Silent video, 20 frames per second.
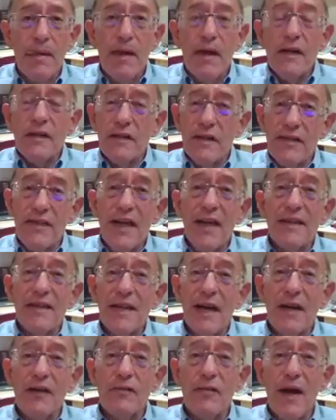So that,
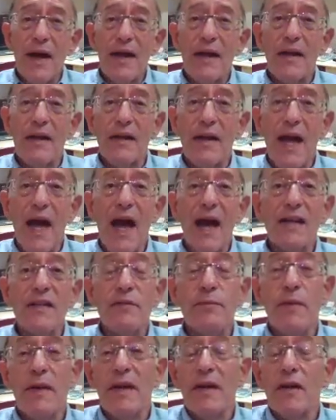I reckon,
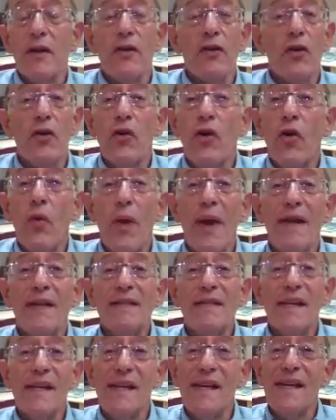has been and
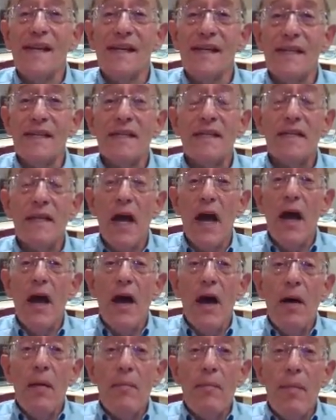always is
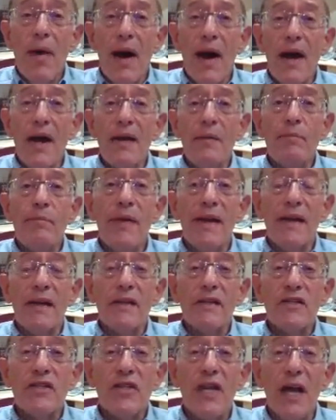my
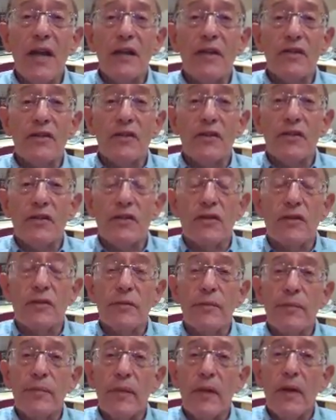biggest challenge.
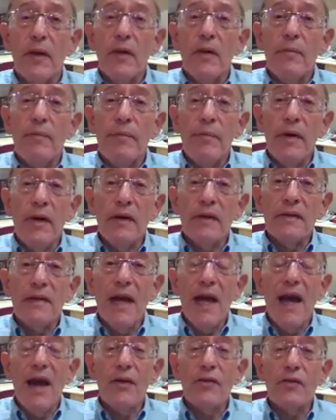But
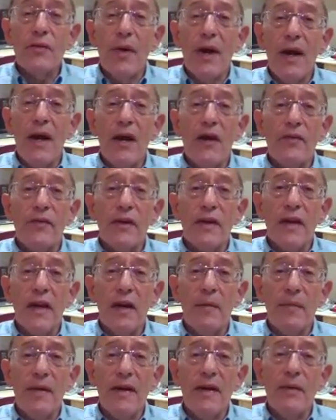how do I
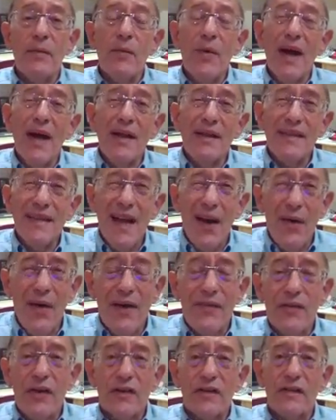overcome it? Well, now
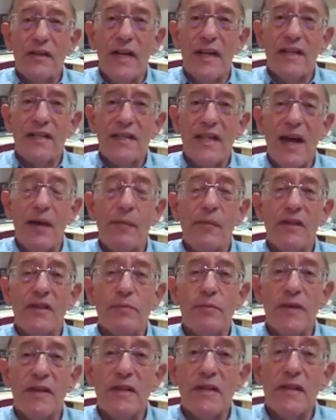I've got an
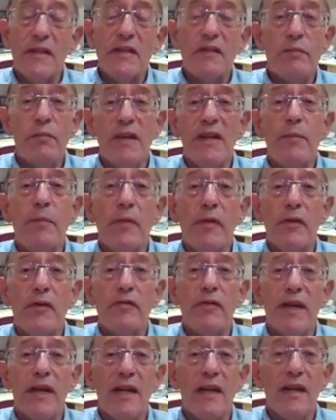established business. People are
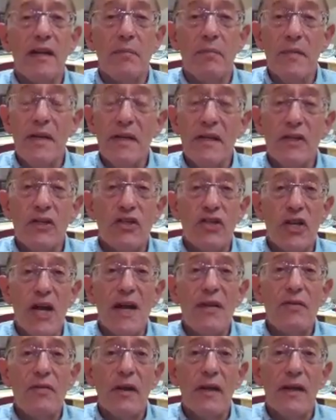ringing me
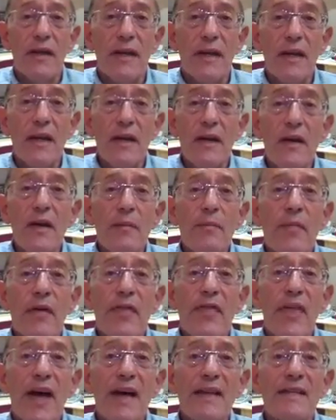generally,
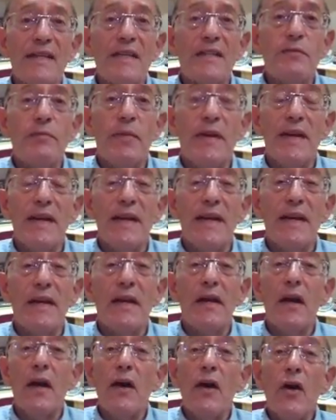but that is
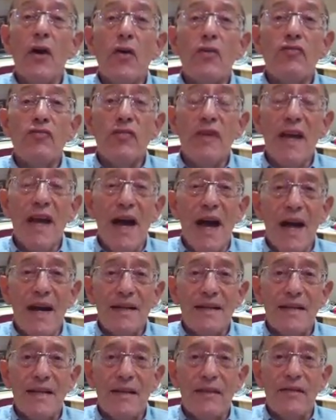being
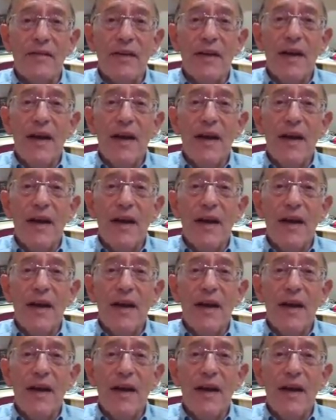reactive.